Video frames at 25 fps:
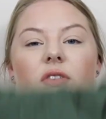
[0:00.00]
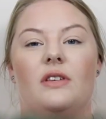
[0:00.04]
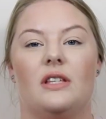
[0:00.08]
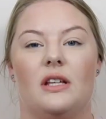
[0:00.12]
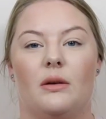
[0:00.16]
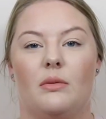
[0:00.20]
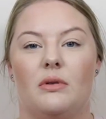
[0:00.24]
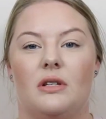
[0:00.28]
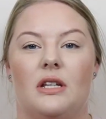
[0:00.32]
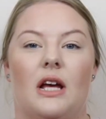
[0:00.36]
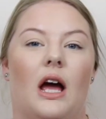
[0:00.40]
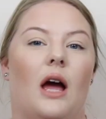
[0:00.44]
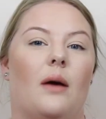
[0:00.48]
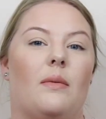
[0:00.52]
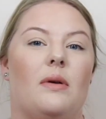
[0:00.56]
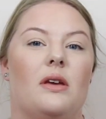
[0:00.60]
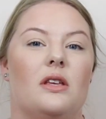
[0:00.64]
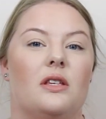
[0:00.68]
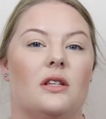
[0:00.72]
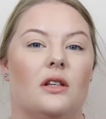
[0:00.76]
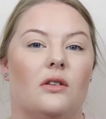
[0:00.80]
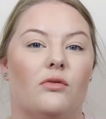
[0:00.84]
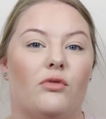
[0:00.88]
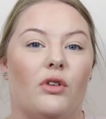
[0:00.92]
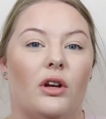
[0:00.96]
for summertime. It
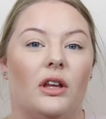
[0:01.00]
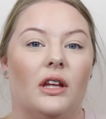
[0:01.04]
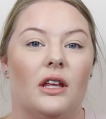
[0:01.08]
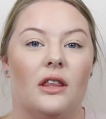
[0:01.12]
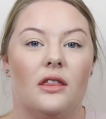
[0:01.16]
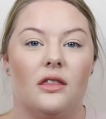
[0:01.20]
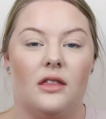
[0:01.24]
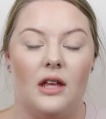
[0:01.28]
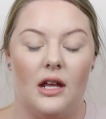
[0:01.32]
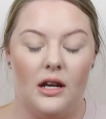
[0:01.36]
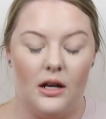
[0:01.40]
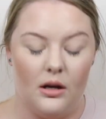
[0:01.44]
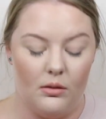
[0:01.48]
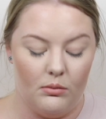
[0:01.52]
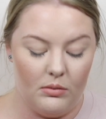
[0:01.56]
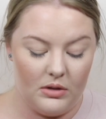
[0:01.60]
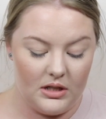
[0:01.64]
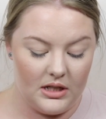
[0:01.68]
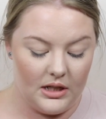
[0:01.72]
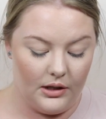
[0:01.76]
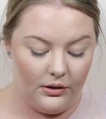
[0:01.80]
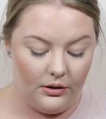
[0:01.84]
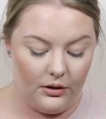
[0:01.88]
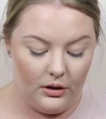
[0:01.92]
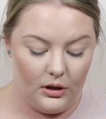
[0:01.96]
is a really thin
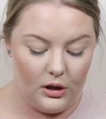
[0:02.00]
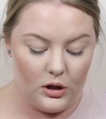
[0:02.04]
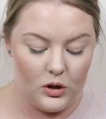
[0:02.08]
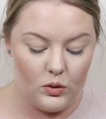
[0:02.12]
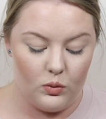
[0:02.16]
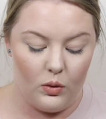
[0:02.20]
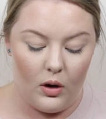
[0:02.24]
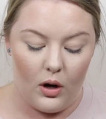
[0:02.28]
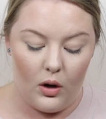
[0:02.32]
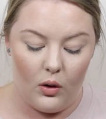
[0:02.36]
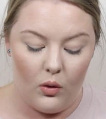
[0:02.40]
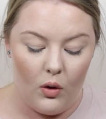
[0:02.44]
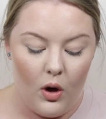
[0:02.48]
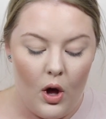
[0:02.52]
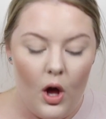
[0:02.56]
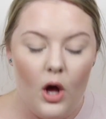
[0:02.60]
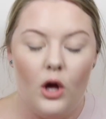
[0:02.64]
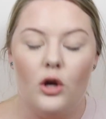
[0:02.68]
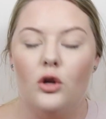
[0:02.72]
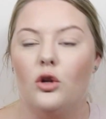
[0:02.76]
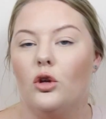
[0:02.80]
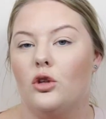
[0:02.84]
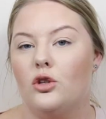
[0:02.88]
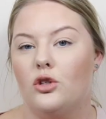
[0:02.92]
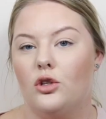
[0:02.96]
material as well,
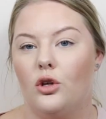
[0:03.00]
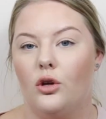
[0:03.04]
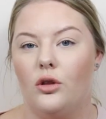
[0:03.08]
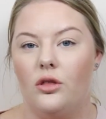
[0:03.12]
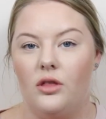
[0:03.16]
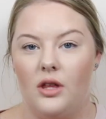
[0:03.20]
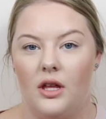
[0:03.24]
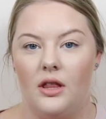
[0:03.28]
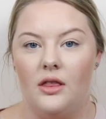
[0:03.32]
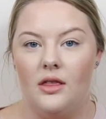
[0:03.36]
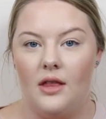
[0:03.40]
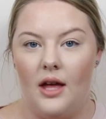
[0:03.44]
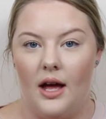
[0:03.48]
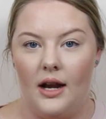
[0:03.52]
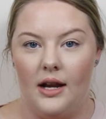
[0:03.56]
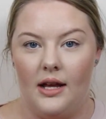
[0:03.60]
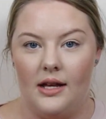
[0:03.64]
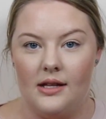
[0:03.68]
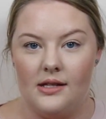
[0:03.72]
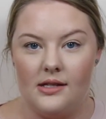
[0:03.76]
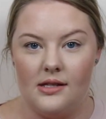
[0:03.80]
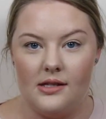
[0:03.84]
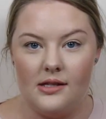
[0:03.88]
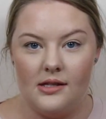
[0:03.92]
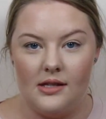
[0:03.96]
not so thin that
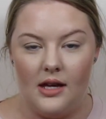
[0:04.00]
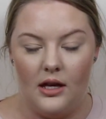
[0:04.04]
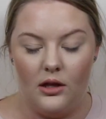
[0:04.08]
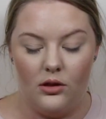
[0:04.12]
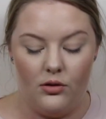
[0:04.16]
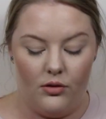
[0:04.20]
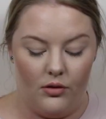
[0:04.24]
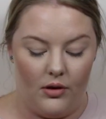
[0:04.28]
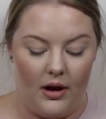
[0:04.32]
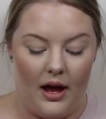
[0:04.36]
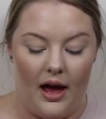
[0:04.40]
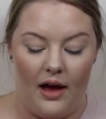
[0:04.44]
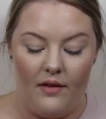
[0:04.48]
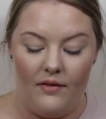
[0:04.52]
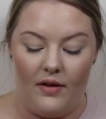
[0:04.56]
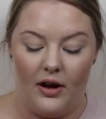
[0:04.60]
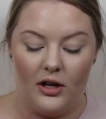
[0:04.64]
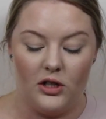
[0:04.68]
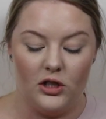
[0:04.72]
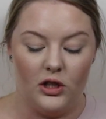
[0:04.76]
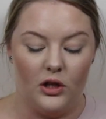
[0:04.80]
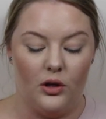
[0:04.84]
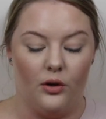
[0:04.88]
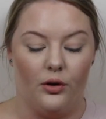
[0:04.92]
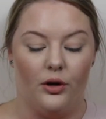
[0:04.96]
it's see-through. I have
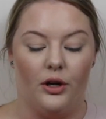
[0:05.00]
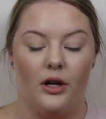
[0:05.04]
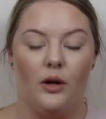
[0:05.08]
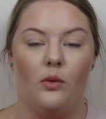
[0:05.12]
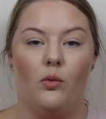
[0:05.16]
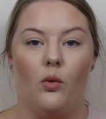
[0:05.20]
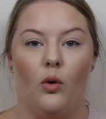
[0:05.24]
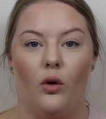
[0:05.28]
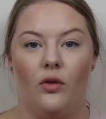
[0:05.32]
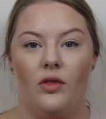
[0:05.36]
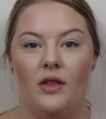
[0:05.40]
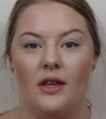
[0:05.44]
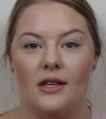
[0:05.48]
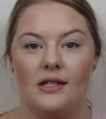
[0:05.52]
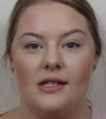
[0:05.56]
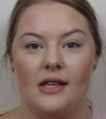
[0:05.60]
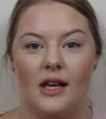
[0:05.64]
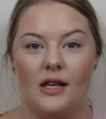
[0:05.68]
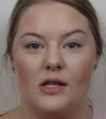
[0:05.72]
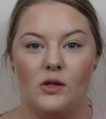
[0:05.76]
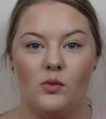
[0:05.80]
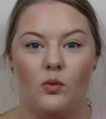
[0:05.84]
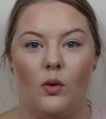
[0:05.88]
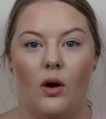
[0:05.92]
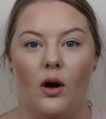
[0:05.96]
actually already worn this
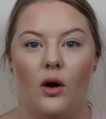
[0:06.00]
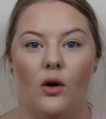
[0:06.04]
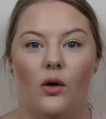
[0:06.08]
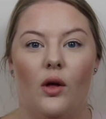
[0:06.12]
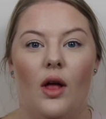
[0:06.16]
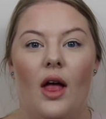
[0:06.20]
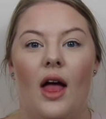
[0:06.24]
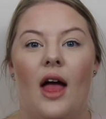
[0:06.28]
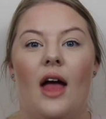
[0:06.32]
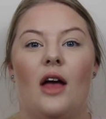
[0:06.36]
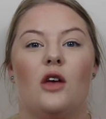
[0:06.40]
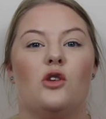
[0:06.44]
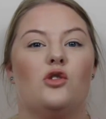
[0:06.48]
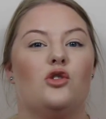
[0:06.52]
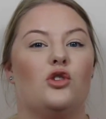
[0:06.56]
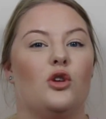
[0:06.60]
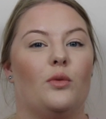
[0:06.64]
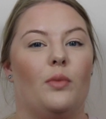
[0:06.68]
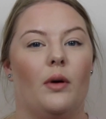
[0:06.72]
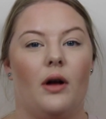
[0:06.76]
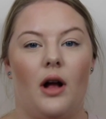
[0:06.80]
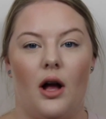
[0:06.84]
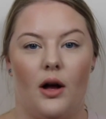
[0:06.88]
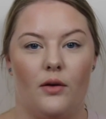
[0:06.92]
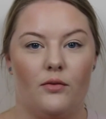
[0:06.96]
as well.
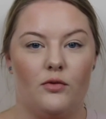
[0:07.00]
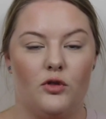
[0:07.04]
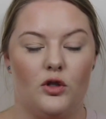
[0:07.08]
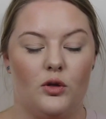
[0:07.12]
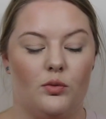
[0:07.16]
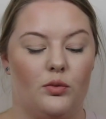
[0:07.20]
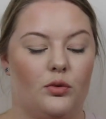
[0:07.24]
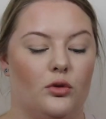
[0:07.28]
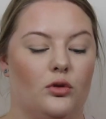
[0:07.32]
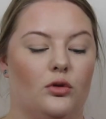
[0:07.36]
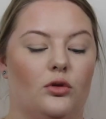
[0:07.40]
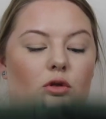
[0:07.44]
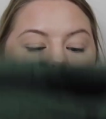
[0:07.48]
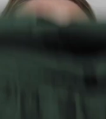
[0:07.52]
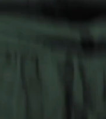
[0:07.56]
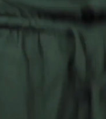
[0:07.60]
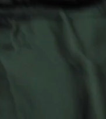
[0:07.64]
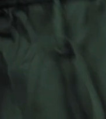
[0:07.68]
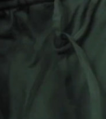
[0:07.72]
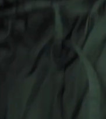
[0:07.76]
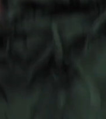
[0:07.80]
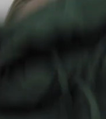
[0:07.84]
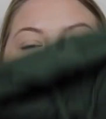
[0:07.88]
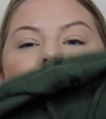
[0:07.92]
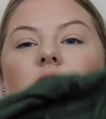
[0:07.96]
Super comfortable,
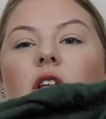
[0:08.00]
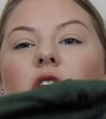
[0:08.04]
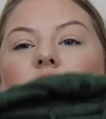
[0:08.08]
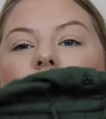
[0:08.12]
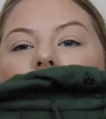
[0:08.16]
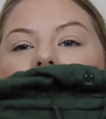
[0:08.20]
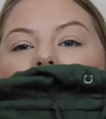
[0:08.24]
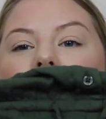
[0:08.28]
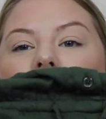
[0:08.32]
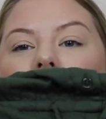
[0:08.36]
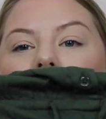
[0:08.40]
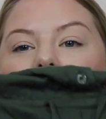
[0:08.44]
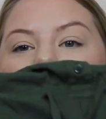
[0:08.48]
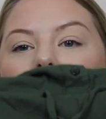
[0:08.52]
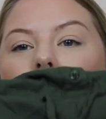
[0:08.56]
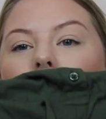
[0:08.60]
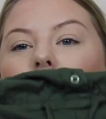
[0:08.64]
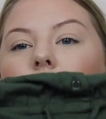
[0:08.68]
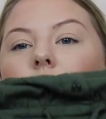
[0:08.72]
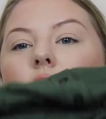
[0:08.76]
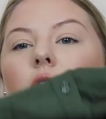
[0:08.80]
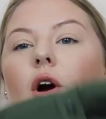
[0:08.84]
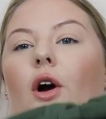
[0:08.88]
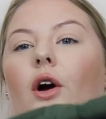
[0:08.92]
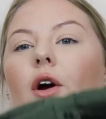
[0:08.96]
so easy to just chuck on
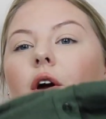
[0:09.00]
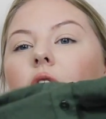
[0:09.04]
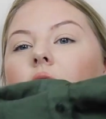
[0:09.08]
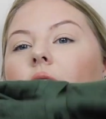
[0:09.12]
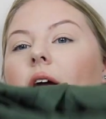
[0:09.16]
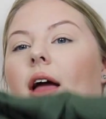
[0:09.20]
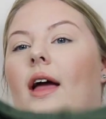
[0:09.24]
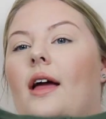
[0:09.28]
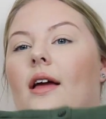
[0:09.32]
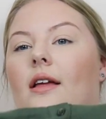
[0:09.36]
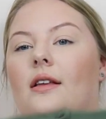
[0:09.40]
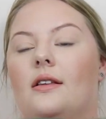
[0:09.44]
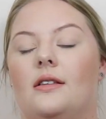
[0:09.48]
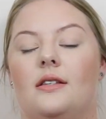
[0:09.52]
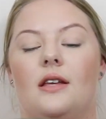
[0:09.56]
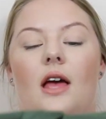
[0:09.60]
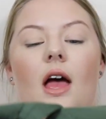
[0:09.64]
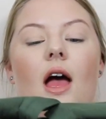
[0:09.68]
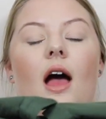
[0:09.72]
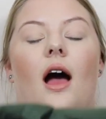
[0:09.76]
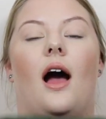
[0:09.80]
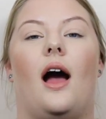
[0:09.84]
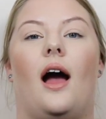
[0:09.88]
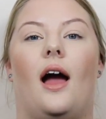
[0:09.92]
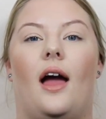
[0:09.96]
and go, and
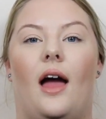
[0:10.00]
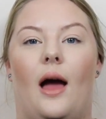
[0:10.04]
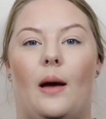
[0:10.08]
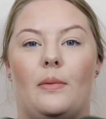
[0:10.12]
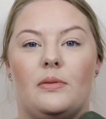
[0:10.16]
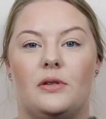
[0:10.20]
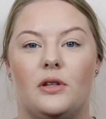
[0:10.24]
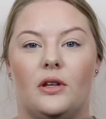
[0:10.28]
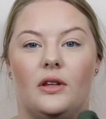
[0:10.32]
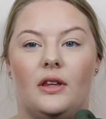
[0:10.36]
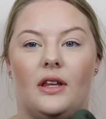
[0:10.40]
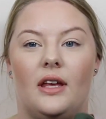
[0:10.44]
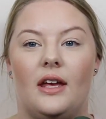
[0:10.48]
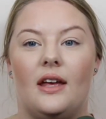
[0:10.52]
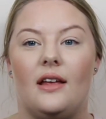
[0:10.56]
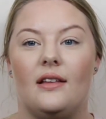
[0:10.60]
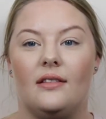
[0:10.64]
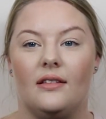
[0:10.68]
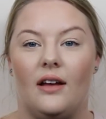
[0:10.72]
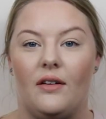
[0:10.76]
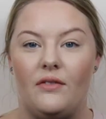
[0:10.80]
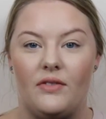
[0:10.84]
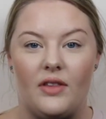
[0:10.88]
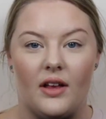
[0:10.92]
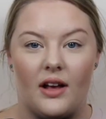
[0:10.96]
I absolutely
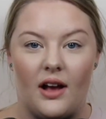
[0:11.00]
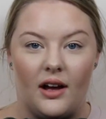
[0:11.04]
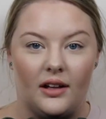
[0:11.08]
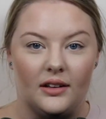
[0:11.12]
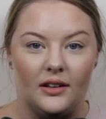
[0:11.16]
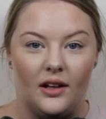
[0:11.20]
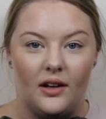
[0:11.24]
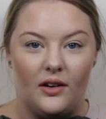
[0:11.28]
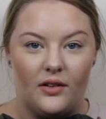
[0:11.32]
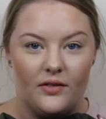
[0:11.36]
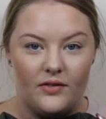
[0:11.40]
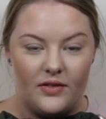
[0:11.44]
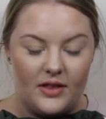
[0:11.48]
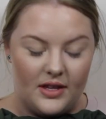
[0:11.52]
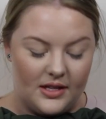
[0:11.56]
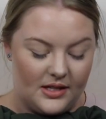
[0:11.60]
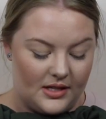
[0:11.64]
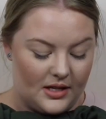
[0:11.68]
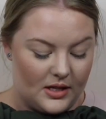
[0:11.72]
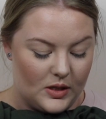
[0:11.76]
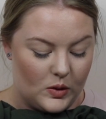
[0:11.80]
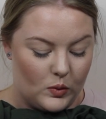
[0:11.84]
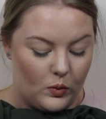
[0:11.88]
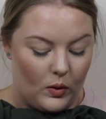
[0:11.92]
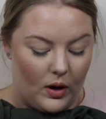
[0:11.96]
love the color of this
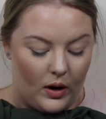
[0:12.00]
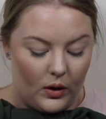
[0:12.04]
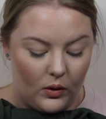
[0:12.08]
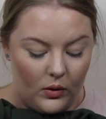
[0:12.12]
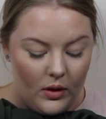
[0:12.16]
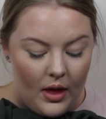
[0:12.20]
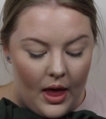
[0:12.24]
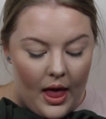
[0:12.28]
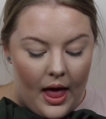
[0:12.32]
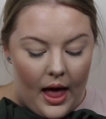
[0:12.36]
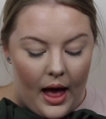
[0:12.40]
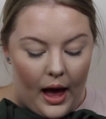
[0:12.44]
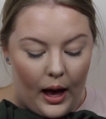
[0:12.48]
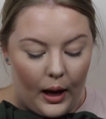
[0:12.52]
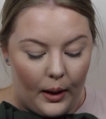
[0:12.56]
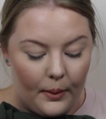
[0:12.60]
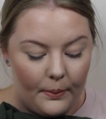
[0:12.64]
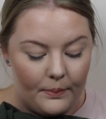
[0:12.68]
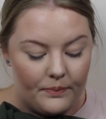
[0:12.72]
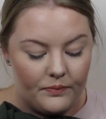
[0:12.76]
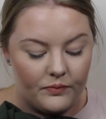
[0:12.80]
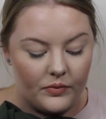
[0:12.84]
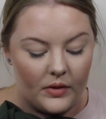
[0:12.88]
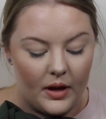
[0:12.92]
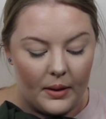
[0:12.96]
as well.
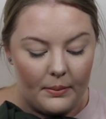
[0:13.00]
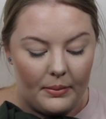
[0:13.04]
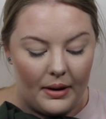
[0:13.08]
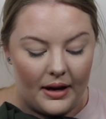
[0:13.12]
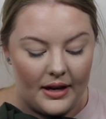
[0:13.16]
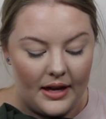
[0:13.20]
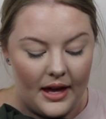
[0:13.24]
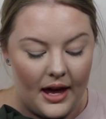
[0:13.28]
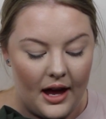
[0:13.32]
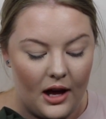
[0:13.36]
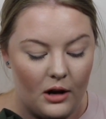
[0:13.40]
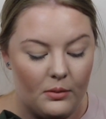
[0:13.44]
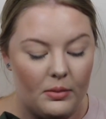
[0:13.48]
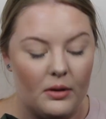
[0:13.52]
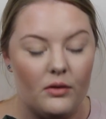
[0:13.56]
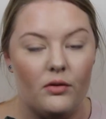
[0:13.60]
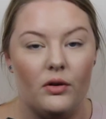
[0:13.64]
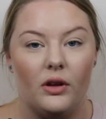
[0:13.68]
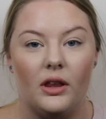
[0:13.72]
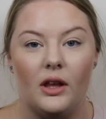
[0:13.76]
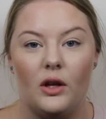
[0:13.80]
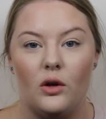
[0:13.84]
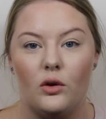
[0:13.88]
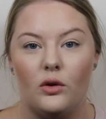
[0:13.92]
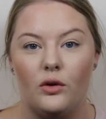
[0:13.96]
But yeah, it'll be
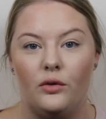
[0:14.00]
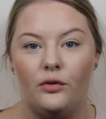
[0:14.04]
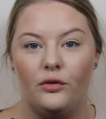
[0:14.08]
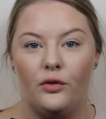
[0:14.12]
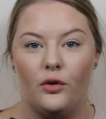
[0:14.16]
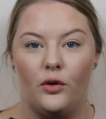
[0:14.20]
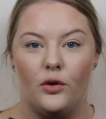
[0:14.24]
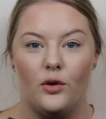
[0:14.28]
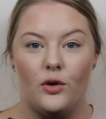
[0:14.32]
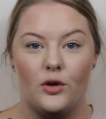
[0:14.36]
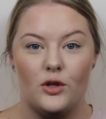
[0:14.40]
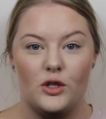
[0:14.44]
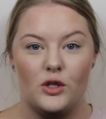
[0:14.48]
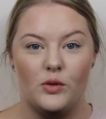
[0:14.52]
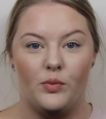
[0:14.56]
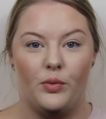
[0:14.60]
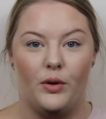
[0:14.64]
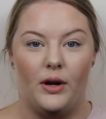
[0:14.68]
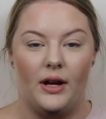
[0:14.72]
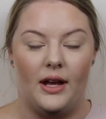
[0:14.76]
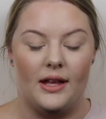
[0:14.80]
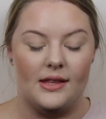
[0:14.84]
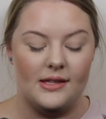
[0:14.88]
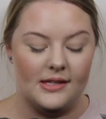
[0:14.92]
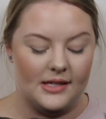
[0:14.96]
really good for
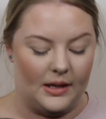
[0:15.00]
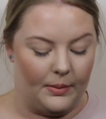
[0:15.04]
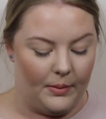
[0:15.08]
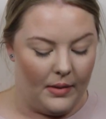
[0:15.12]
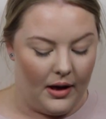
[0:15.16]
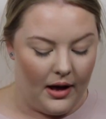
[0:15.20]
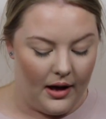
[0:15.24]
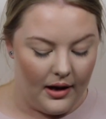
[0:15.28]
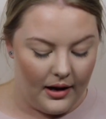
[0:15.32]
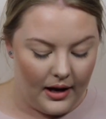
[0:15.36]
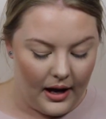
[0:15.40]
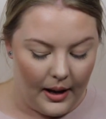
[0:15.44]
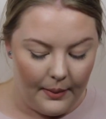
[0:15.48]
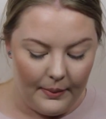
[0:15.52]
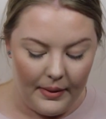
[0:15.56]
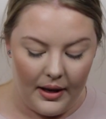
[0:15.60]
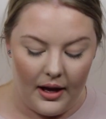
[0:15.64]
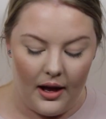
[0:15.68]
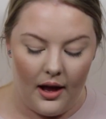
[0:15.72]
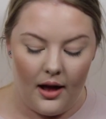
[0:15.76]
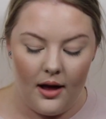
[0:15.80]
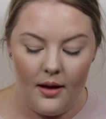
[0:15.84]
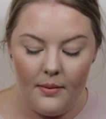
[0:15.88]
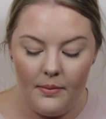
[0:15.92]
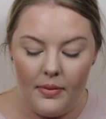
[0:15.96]
spring and summer
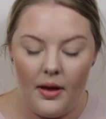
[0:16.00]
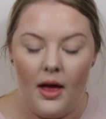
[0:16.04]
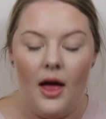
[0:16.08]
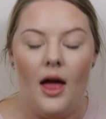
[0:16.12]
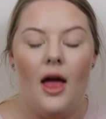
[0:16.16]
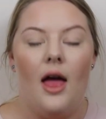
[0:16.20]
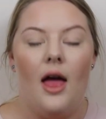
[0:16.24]
coming up.